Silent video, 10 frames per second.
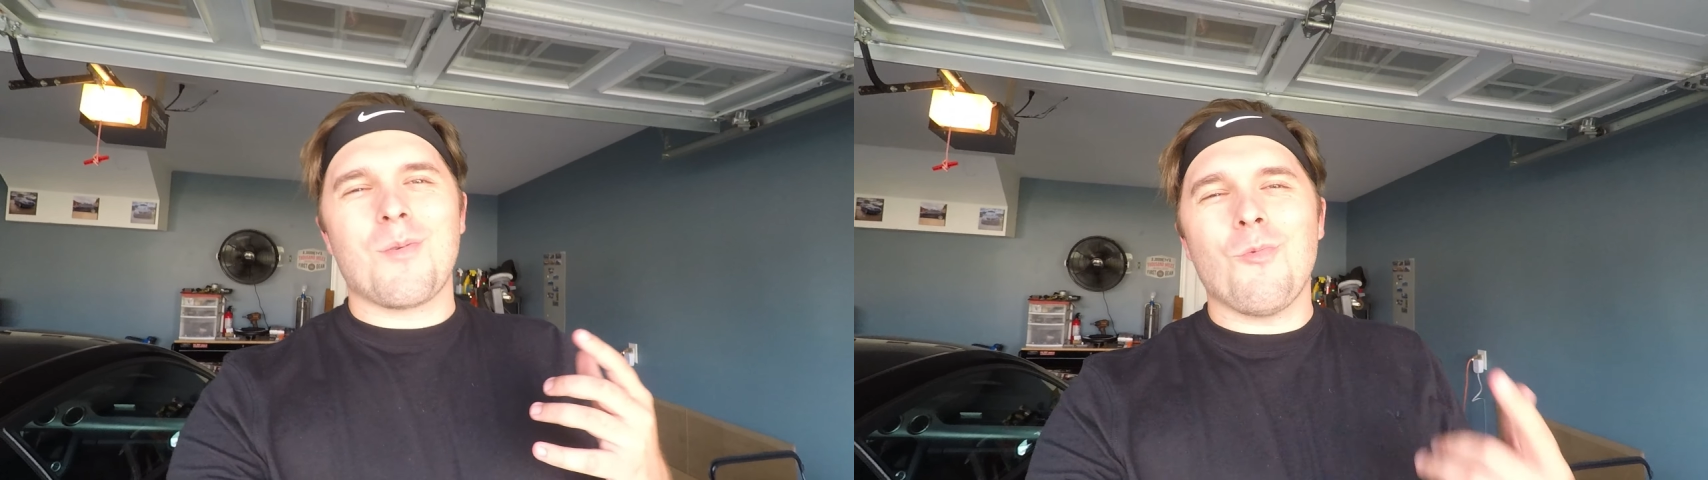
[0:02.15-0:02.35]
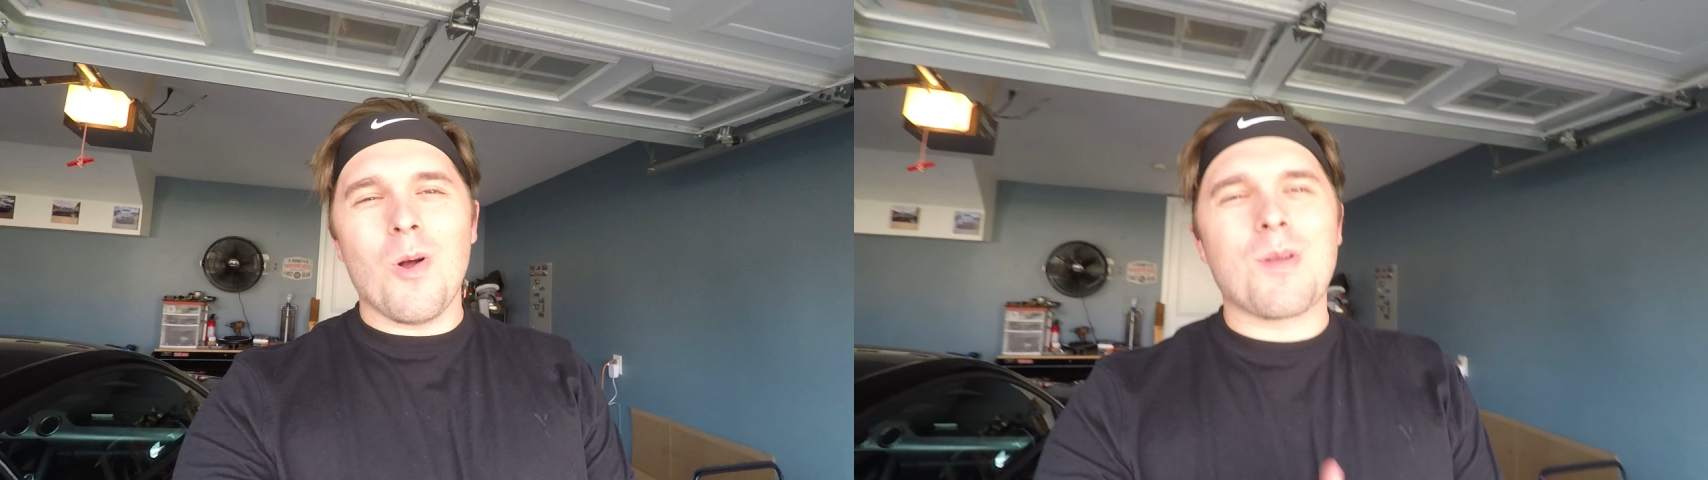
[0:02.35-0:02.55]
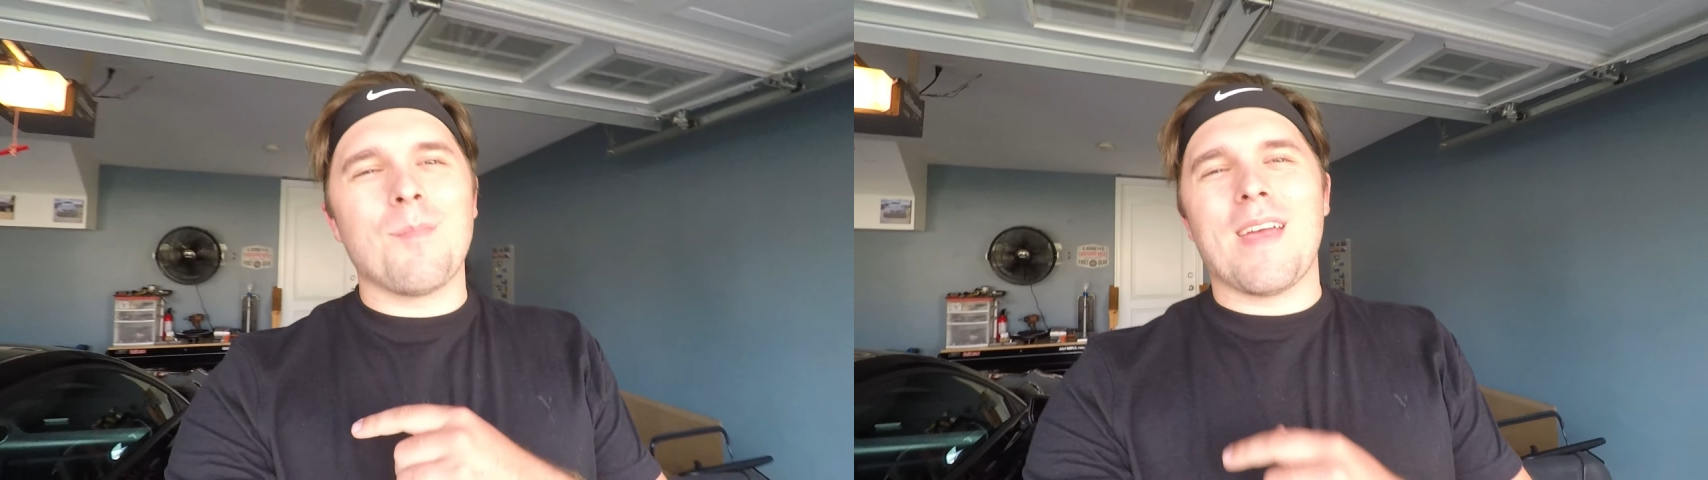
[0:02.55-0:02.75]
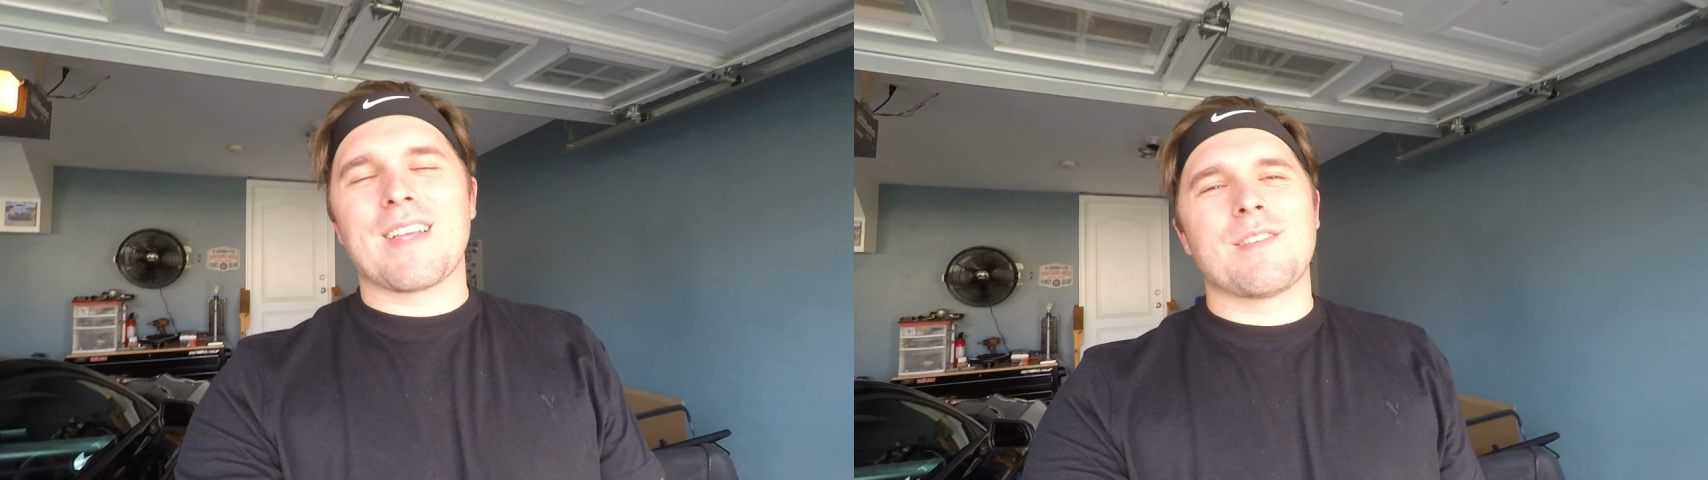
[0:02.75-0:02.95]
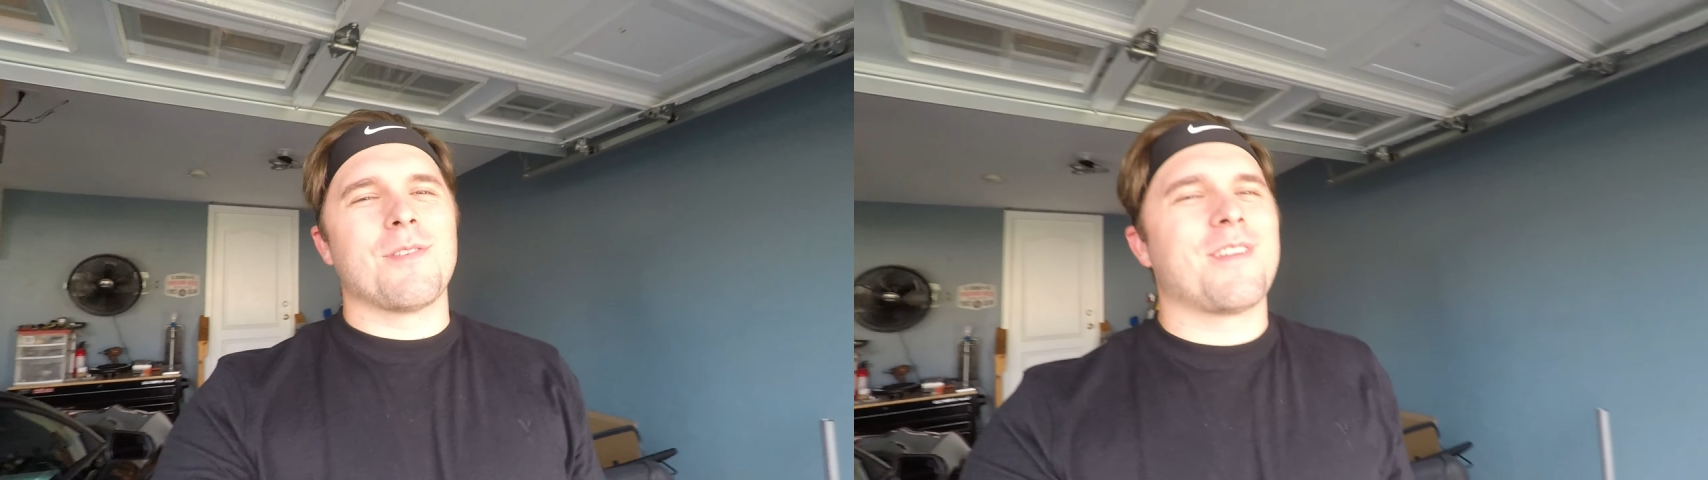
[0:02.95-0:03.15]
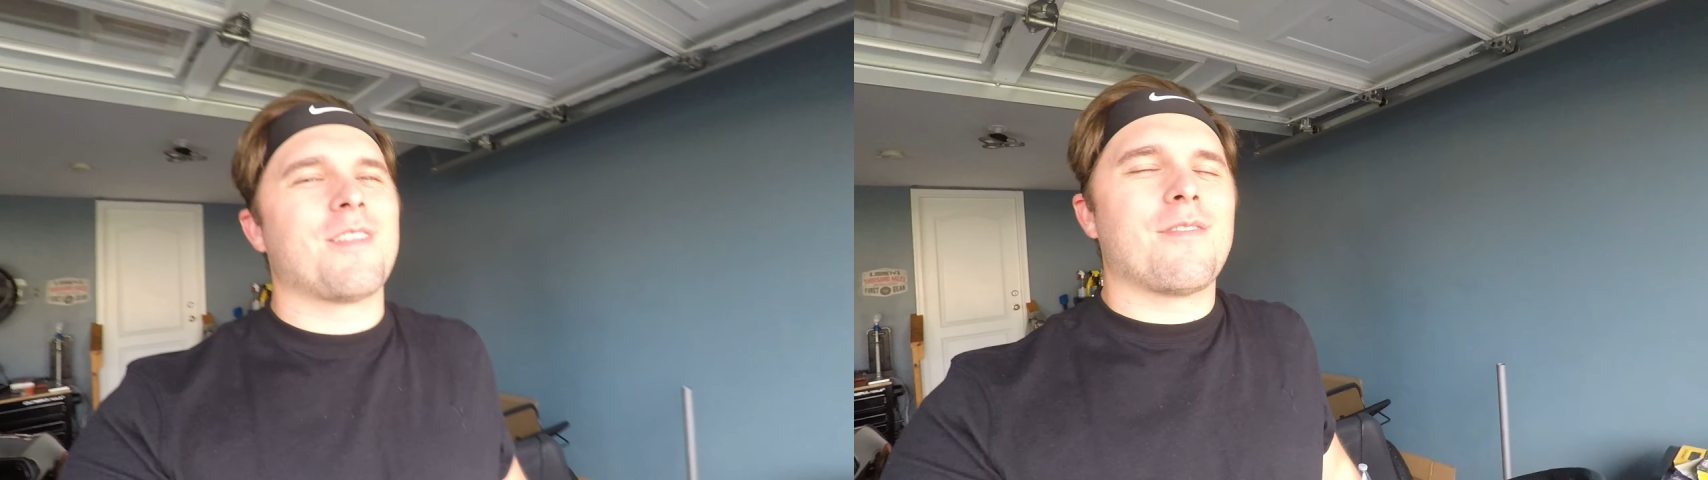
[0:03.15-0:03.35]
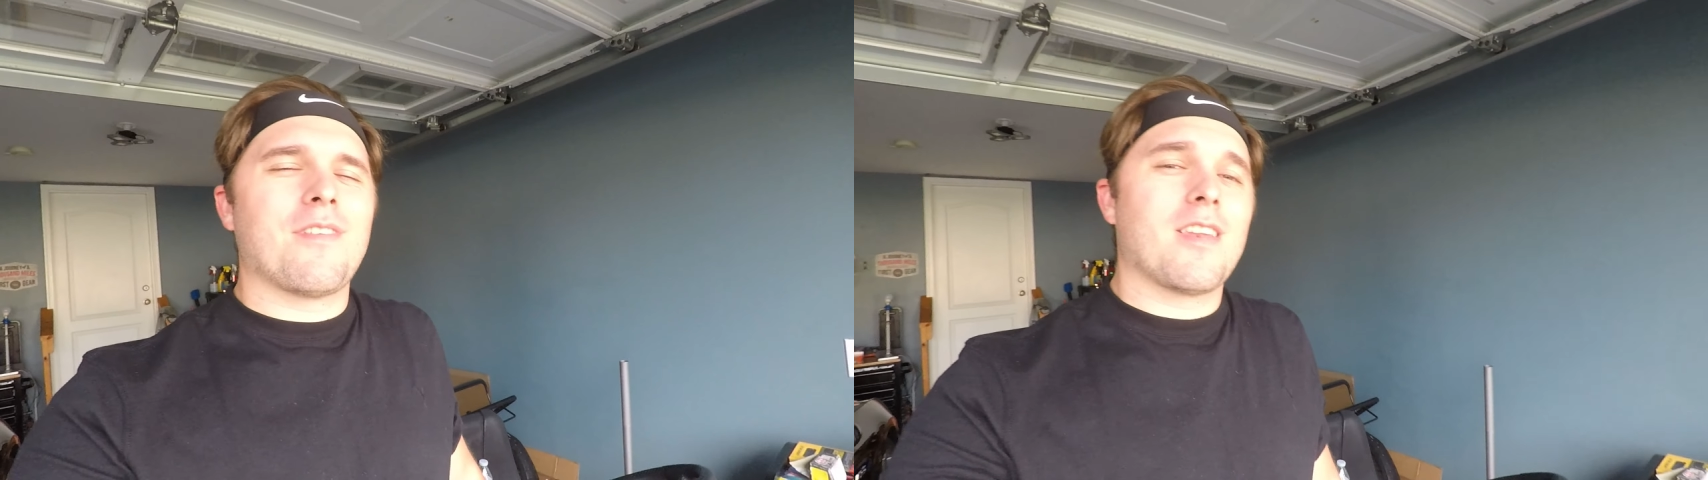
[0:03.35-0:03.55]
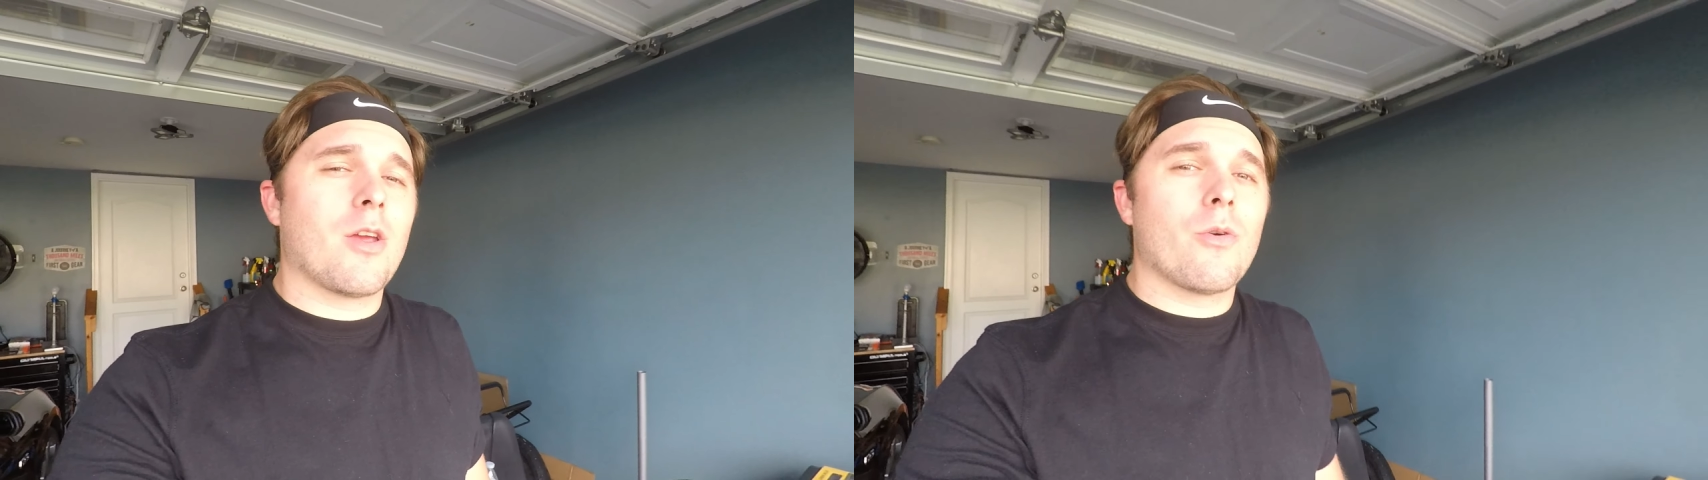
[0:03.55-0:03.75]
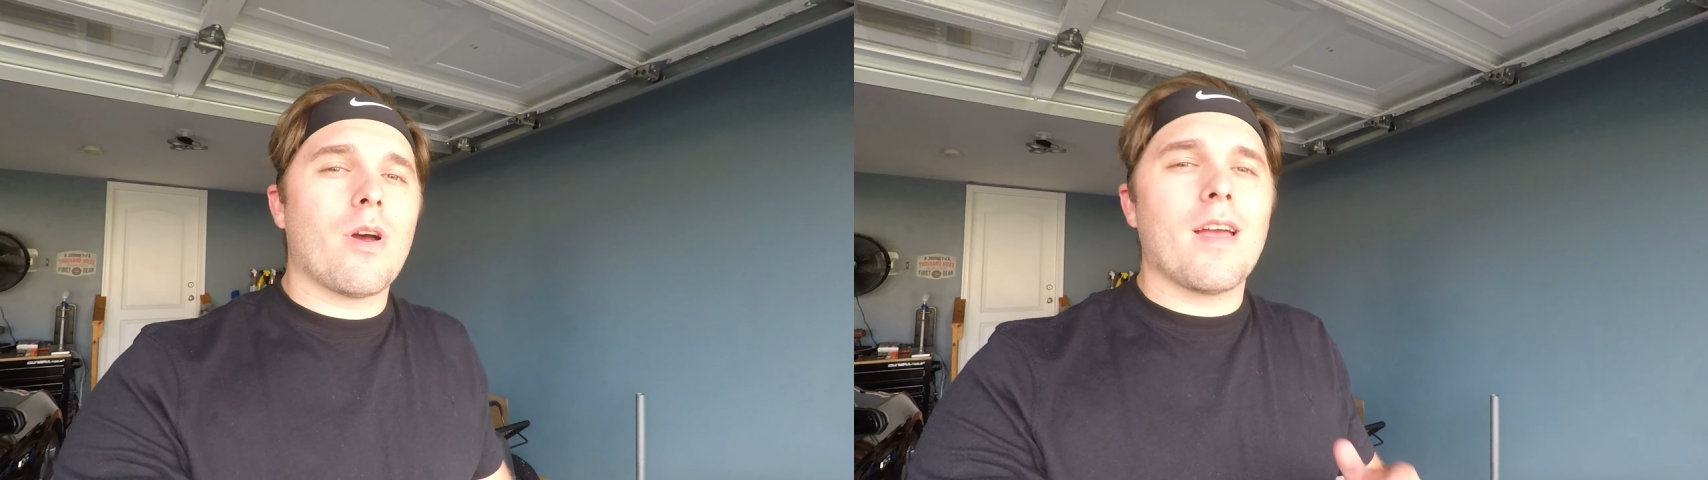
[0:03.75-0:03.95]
Welcome back to another video.